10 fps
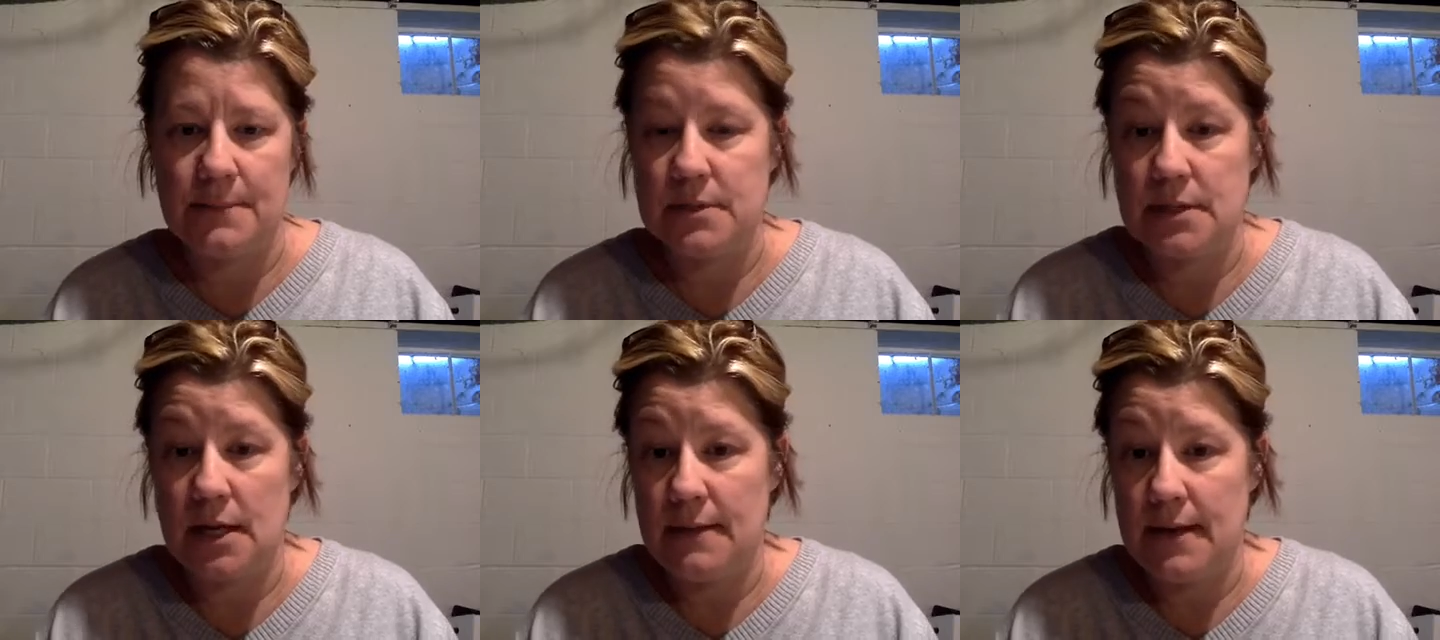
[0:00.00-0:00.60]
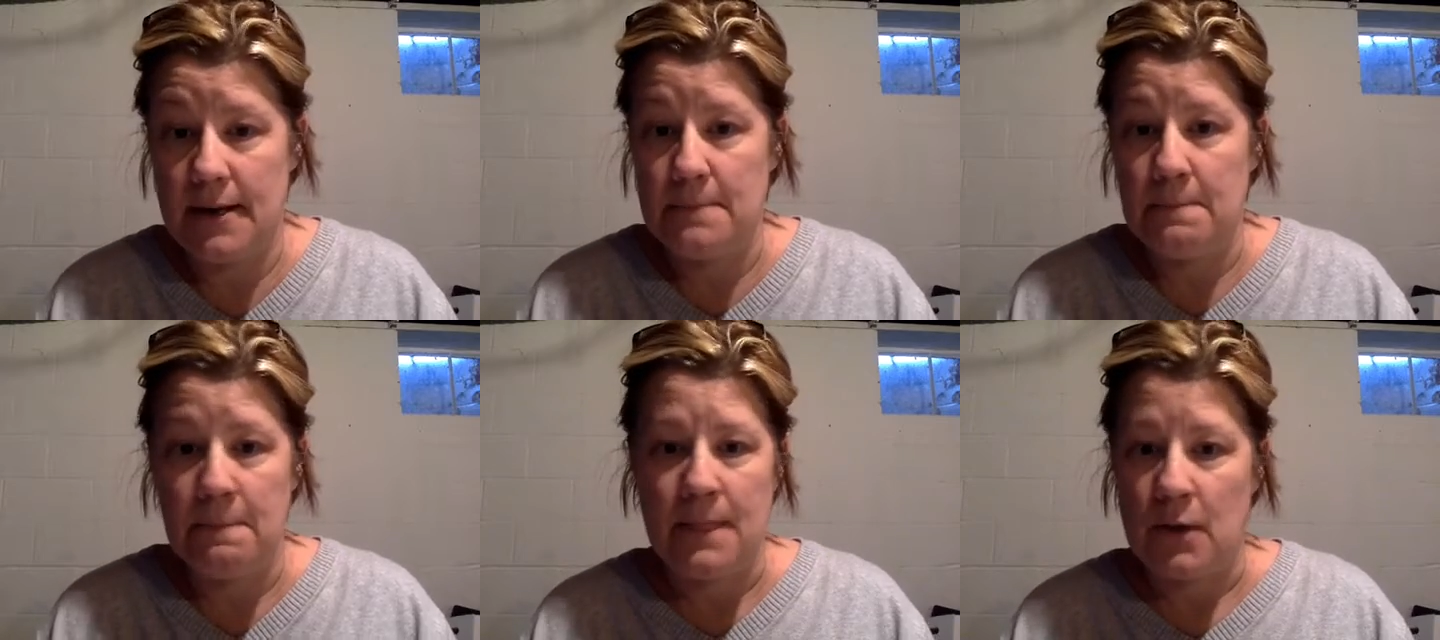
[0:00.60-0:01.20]
Say they
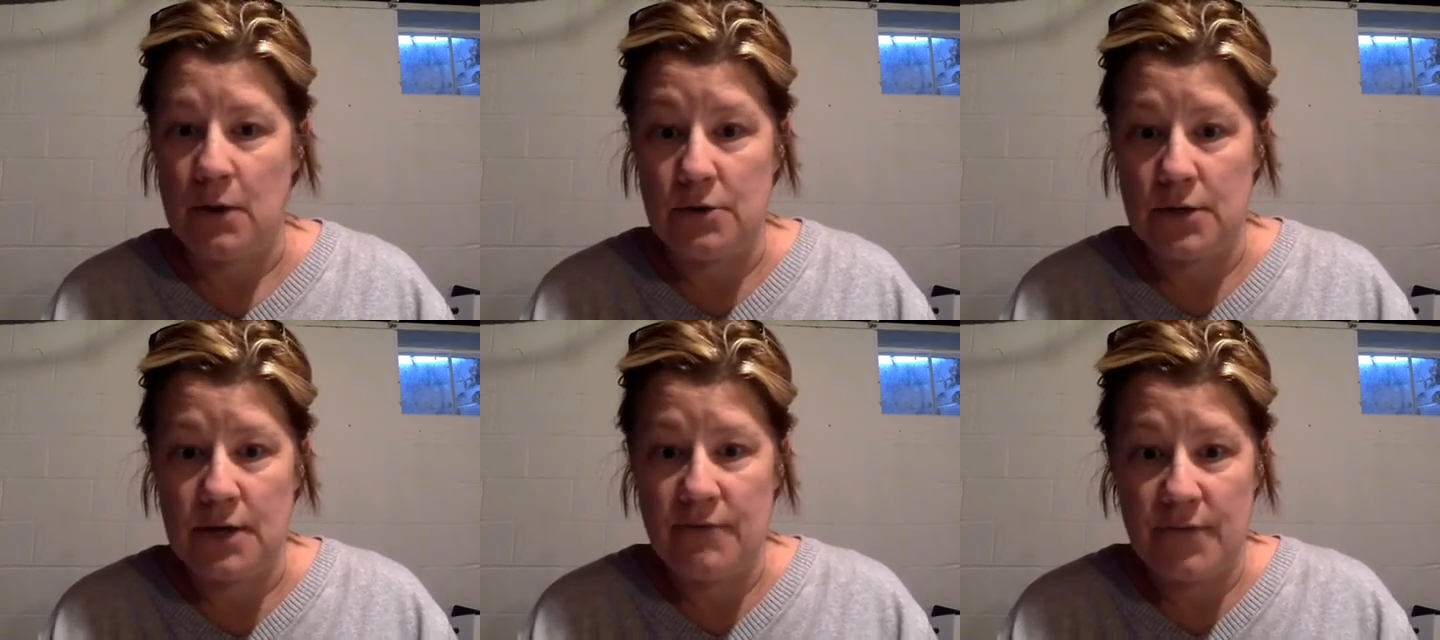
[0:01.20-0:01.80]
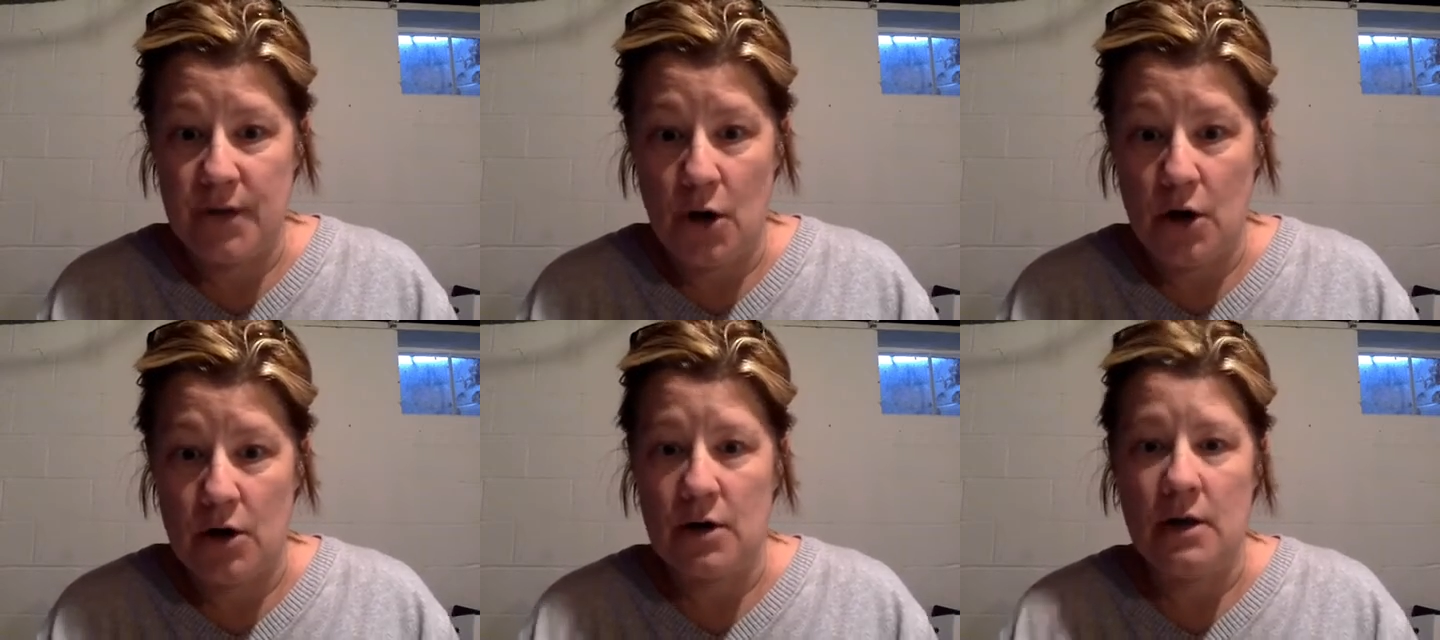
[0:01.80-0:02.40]
are looking for the
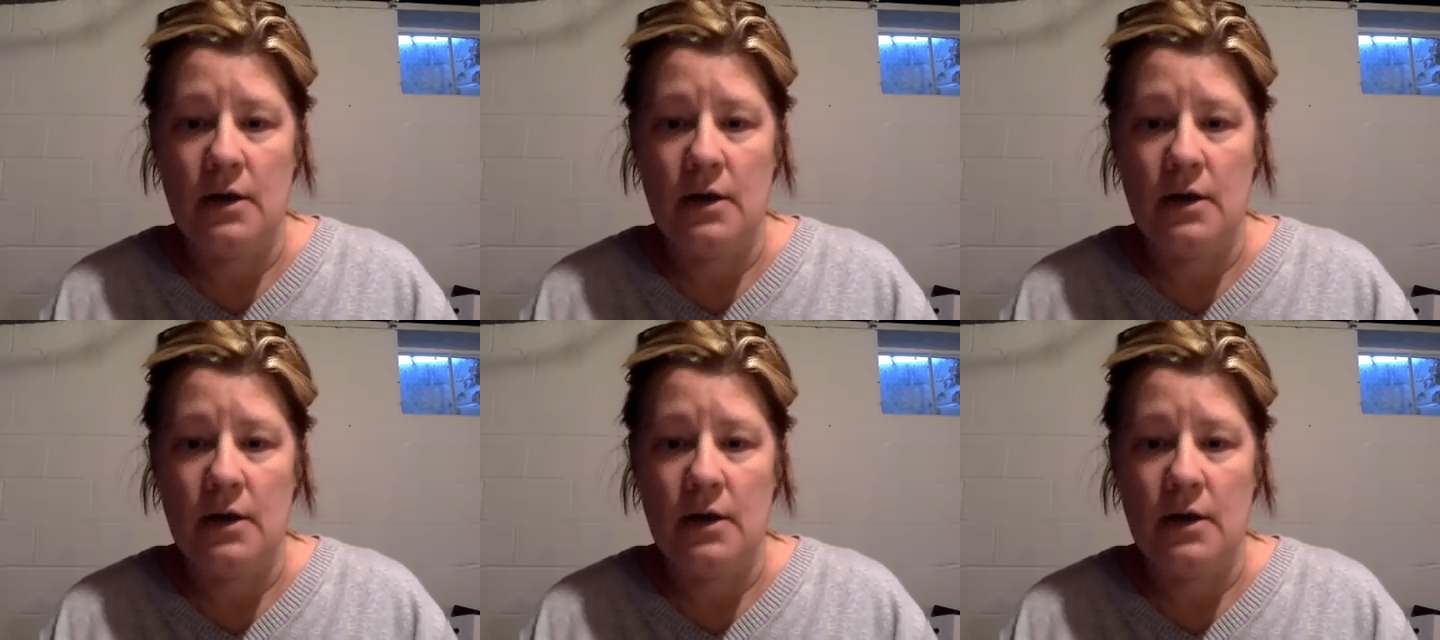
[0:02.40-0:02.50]
R